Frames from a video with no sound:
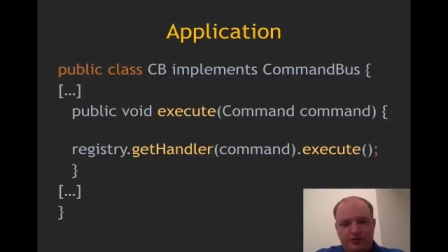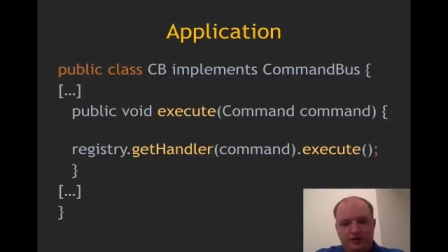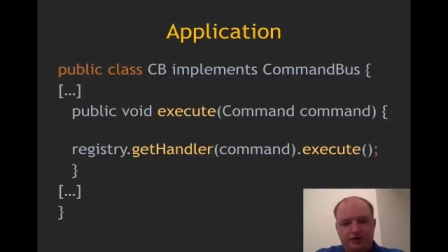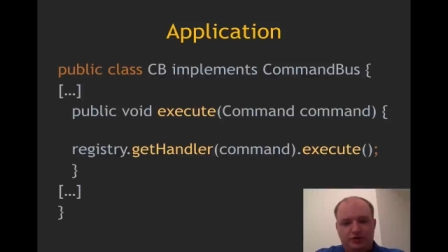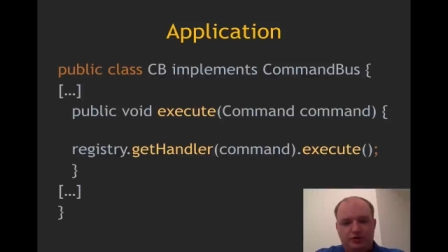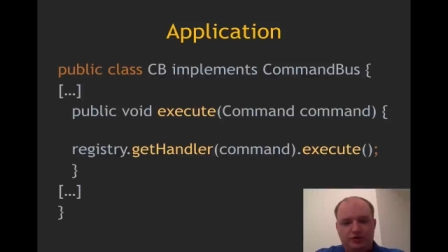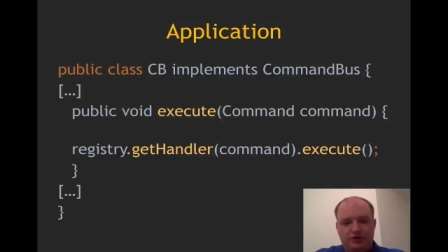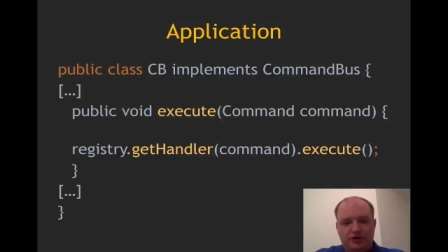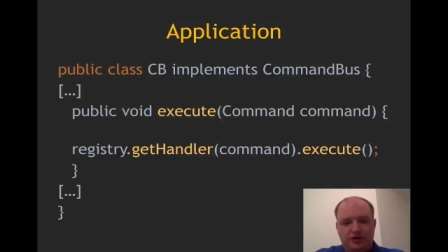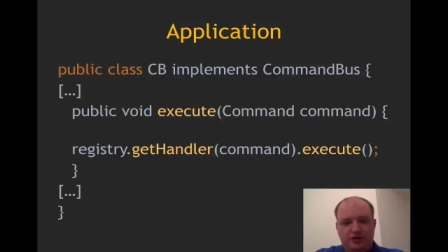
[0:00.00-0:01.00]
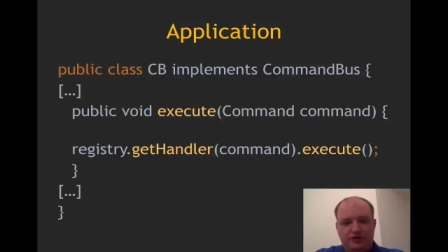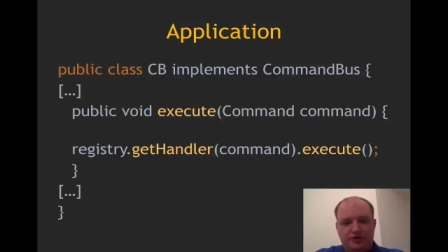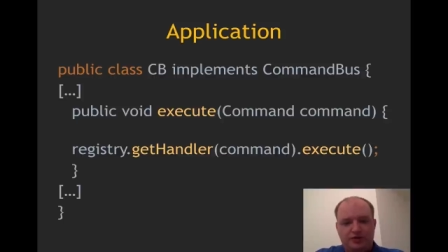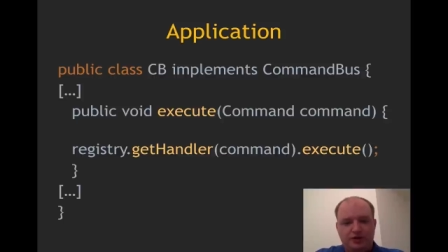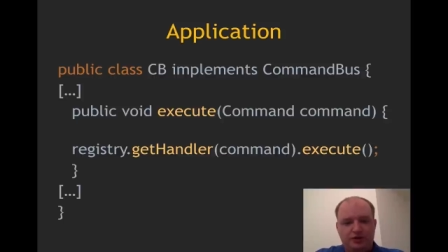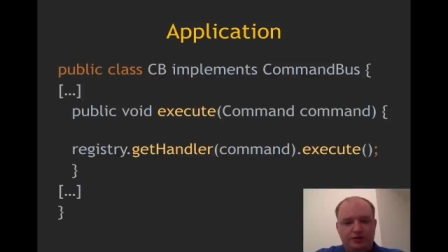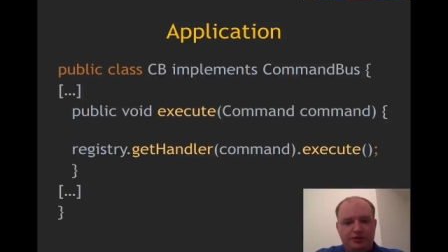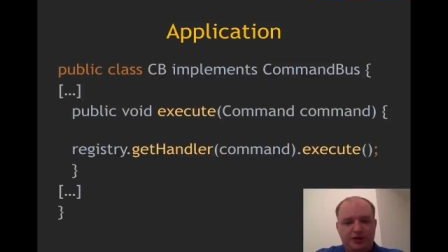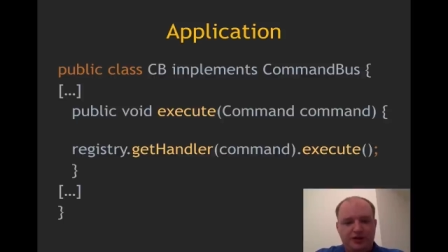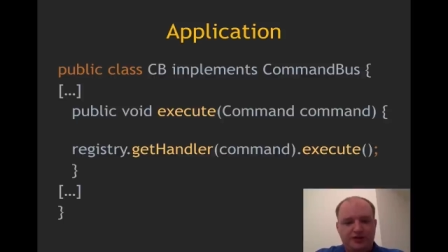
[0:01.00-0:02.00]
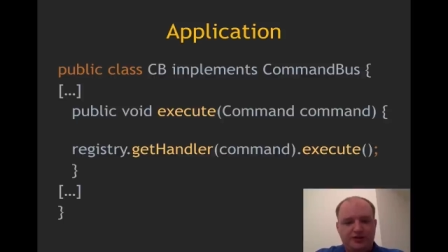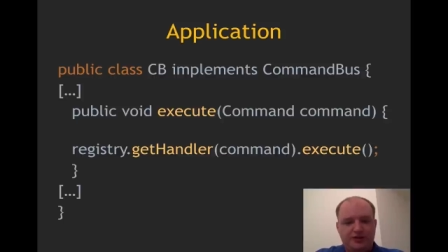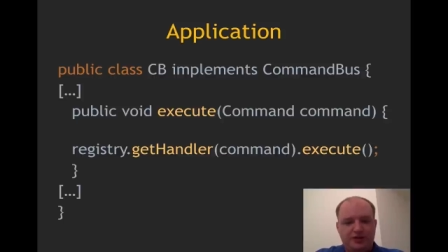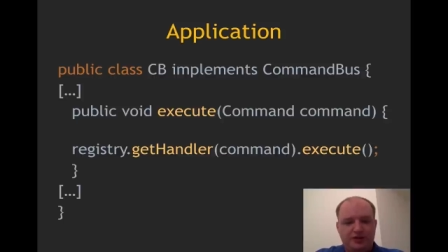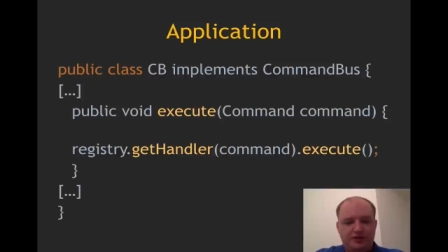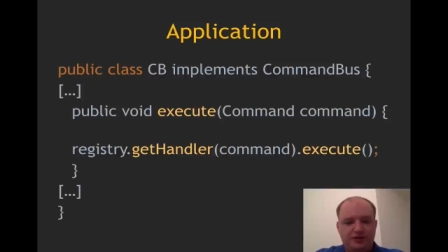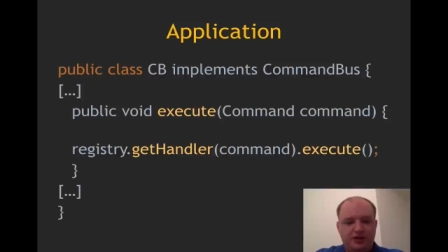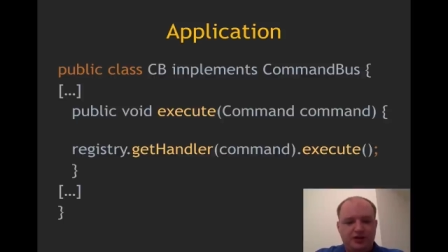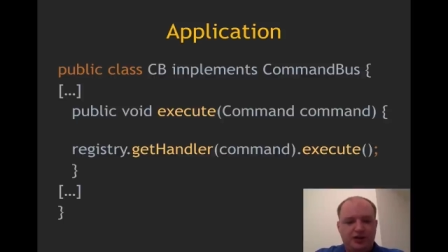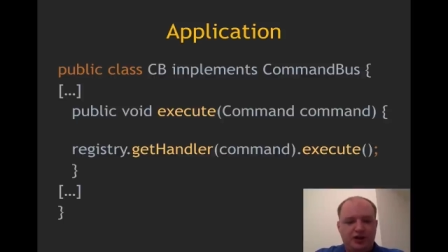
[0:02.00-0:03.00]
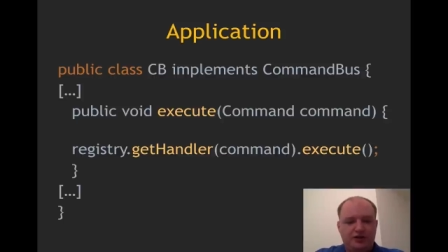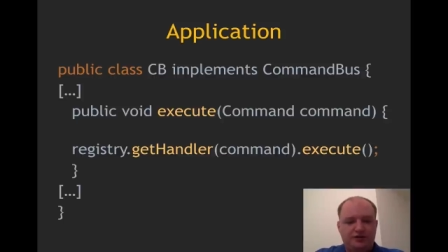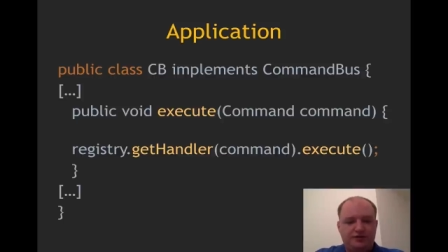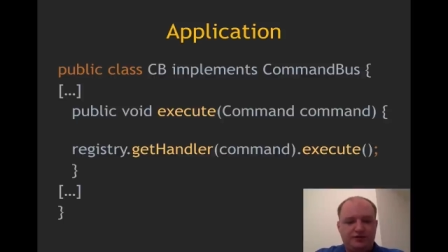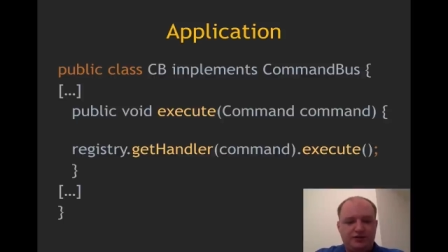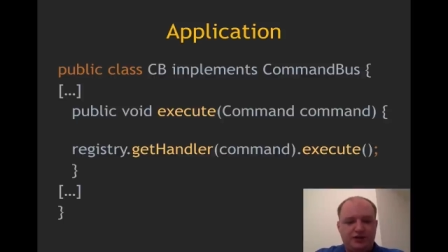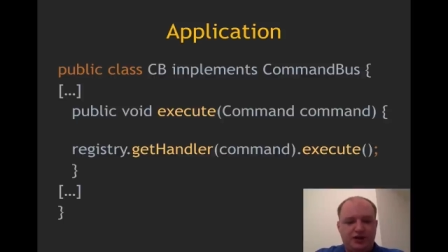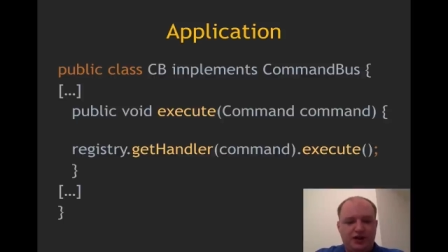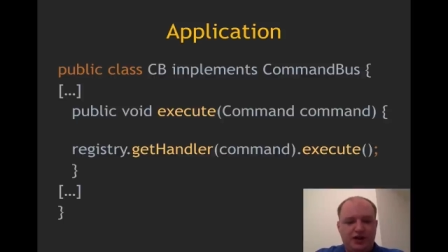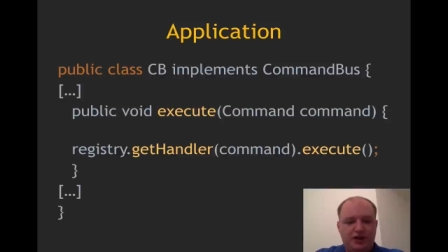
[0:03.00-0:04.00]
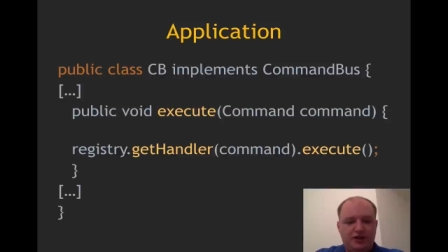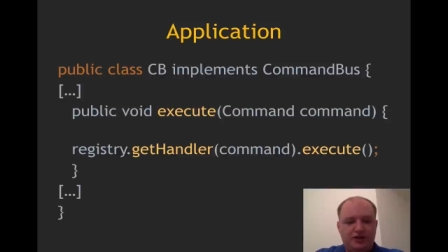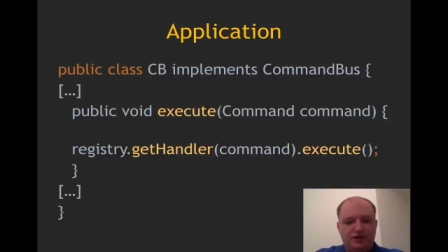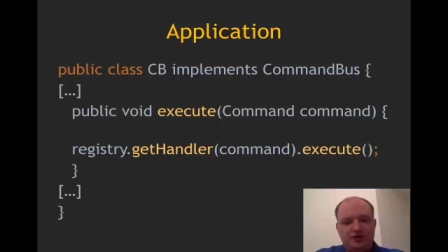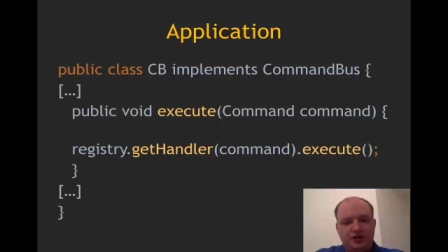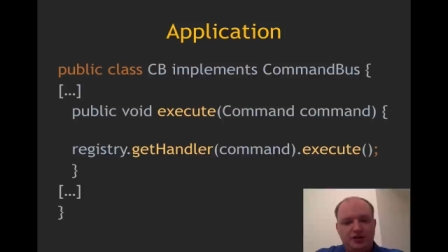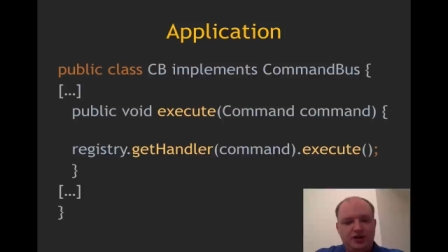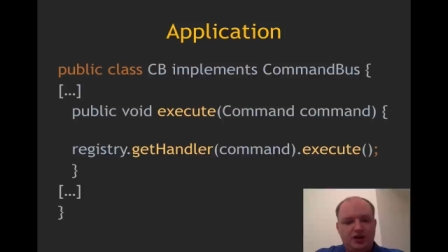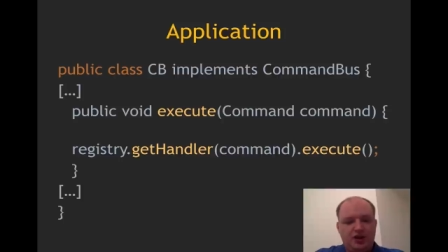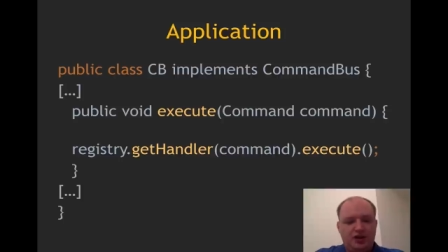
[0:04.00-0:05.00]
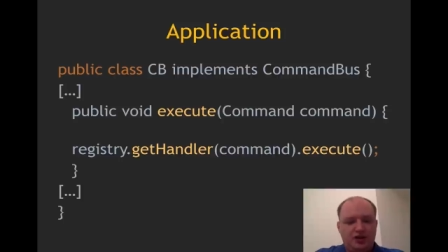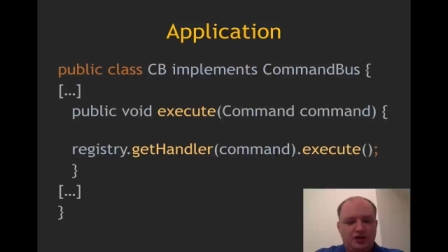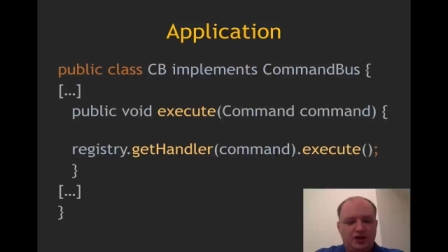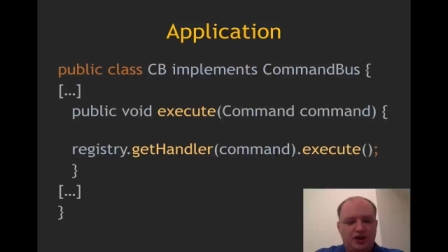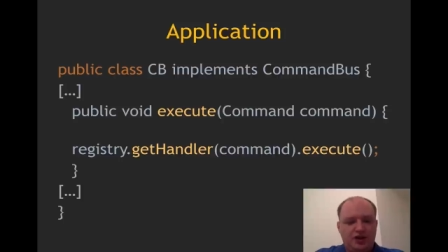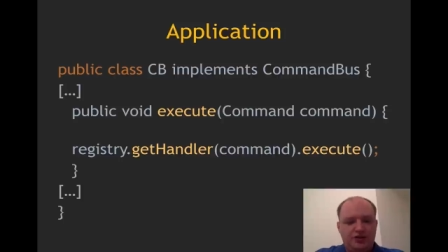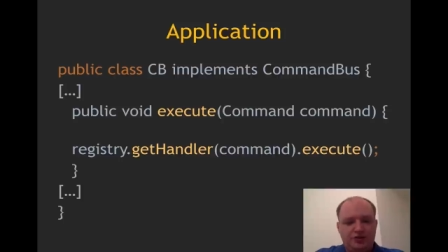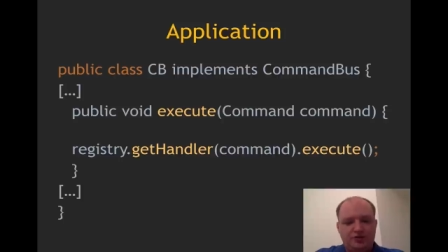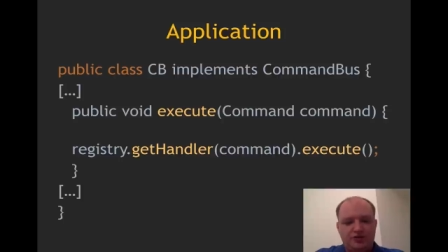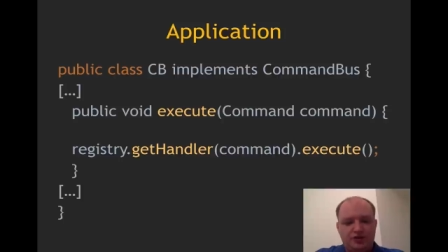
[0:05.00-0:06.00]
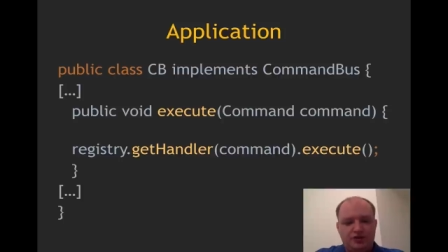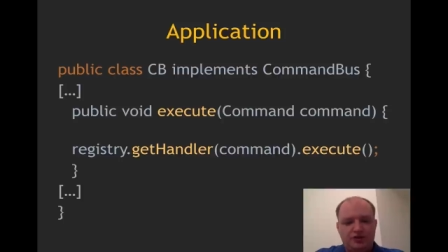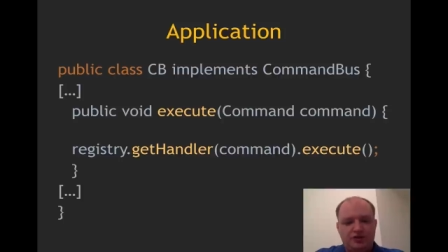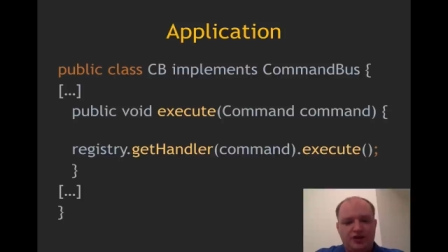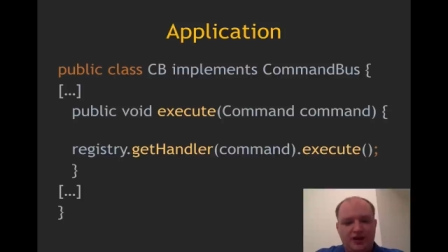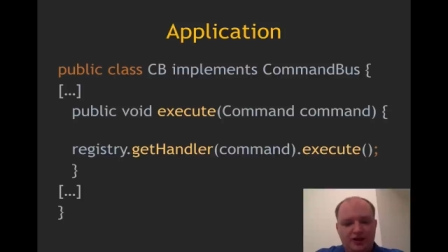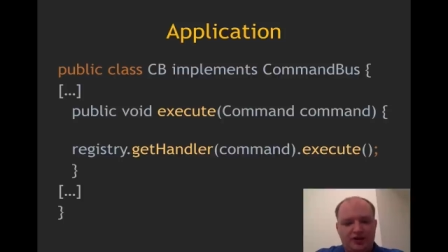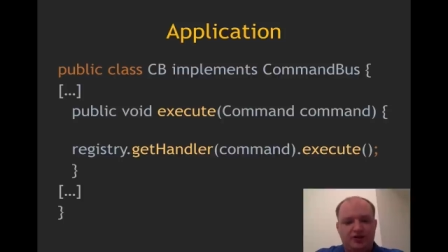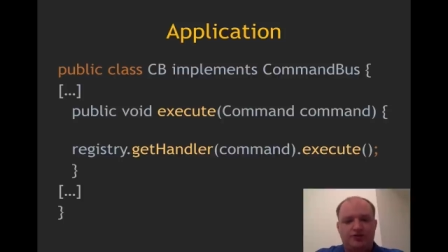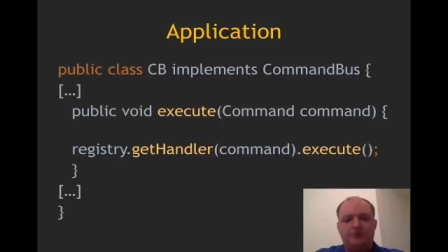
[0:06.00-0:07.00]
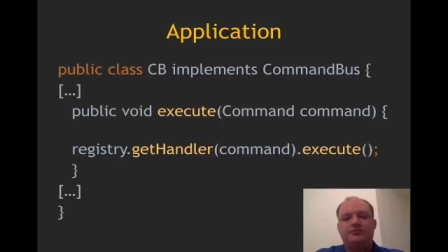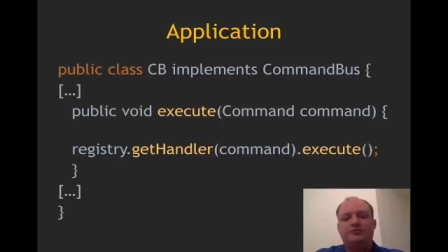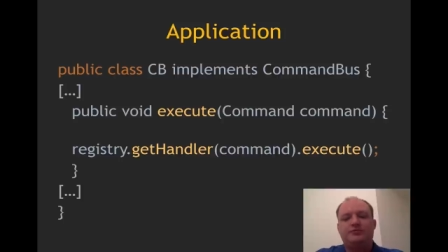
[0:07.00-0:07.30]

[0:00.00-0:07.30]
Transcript: you could have a string replace and then have a handler add user handler